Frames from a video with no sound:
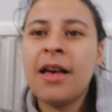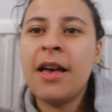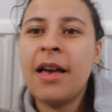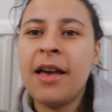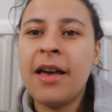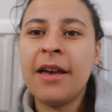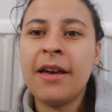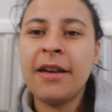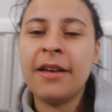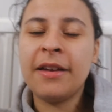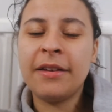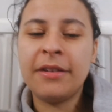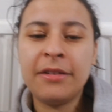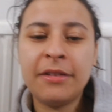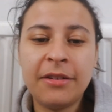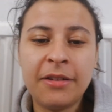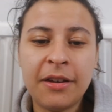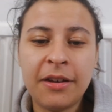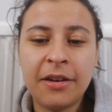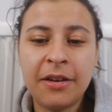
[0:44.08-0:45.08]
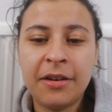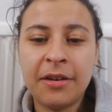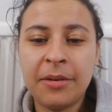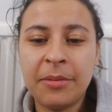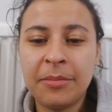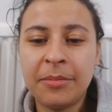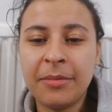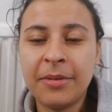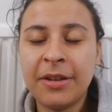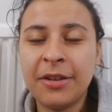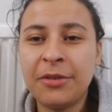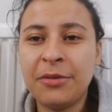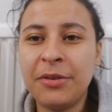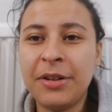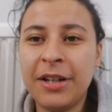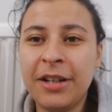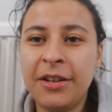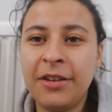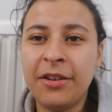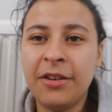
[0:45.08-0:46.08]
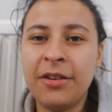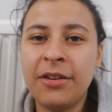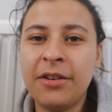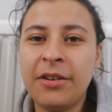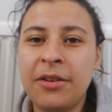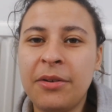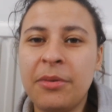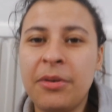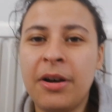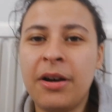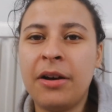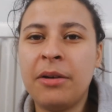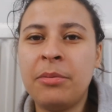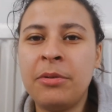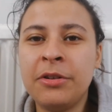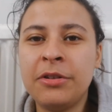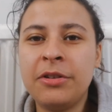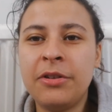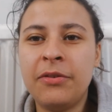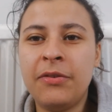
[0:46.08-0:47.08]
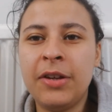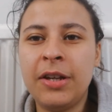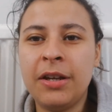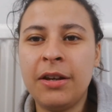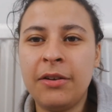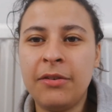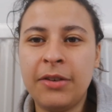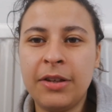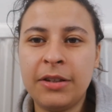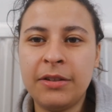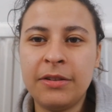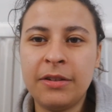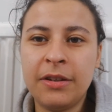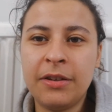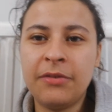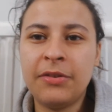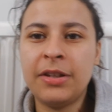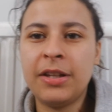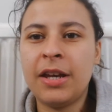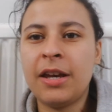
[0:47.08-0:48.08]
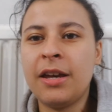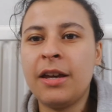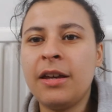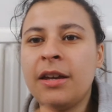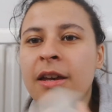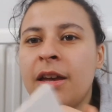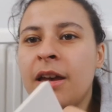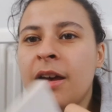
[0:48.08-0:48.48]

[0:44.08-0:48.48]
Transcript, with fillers: And um, it's really good. And I, I, watched a video of his the other day.